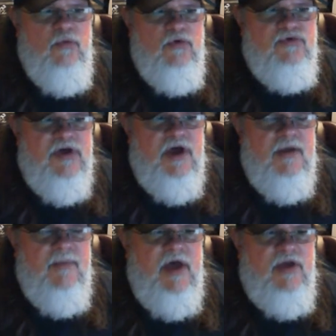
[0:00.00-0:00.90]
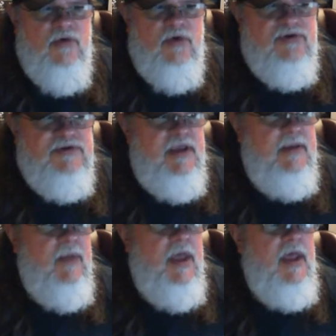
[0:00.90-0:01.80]
We'll talk about your
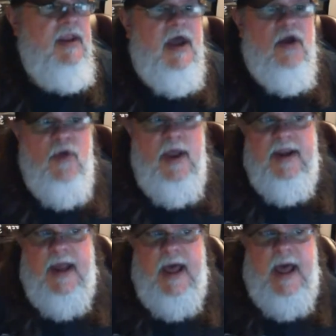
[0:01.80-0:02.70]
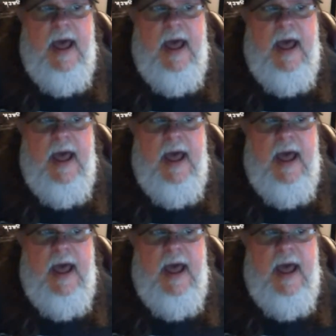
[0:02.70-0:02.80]
team. Now, granted,